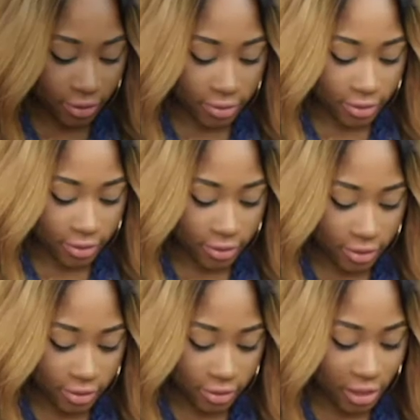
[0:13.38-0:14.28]
out there,
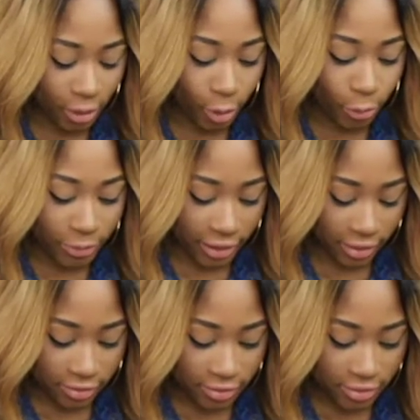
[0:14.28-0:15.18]
be
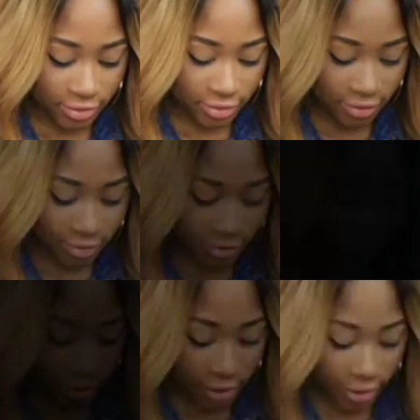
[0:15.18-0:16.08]
go-getters.
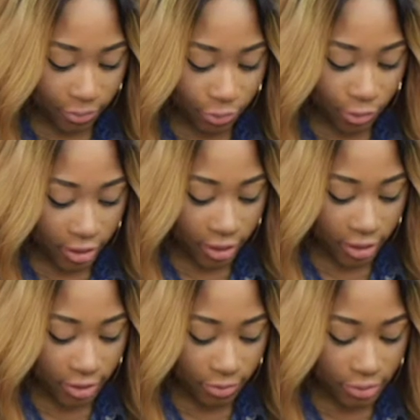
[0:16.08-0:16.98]
Don't let what
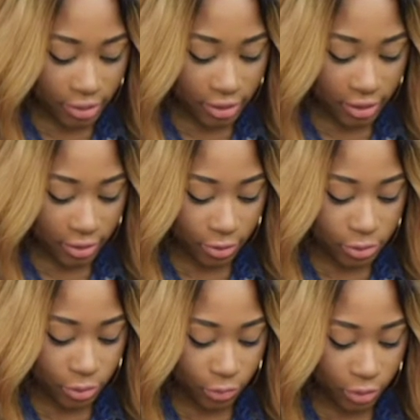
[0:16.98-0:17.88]
anyone
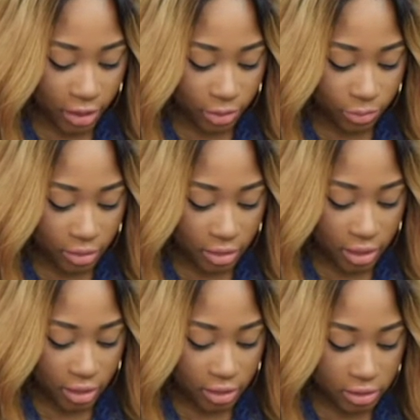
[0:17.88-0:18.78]
else or what anyone
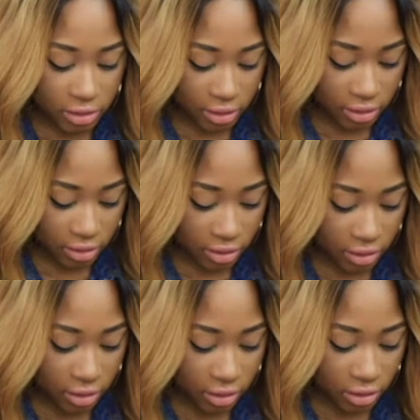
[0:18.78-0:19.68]
thinks
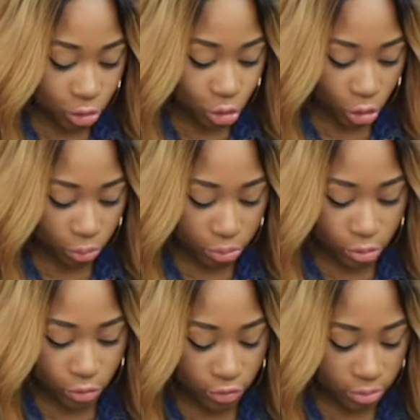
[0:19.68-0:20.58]
stop
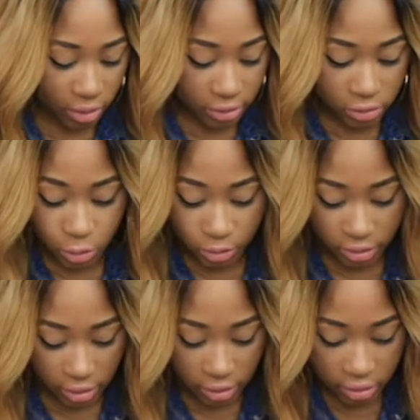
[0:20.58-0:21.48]
you from like doing
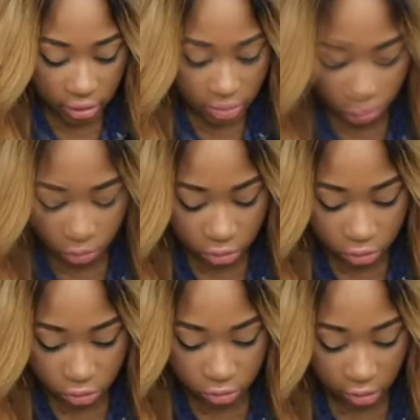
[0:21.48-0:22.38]
anything you want to
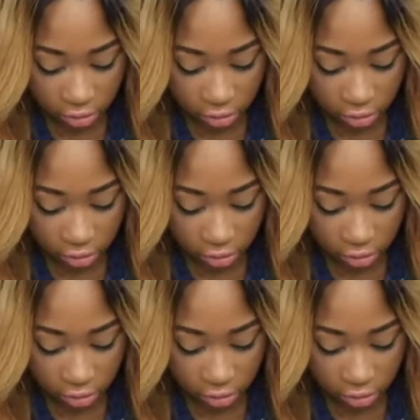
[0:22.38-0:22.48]
do.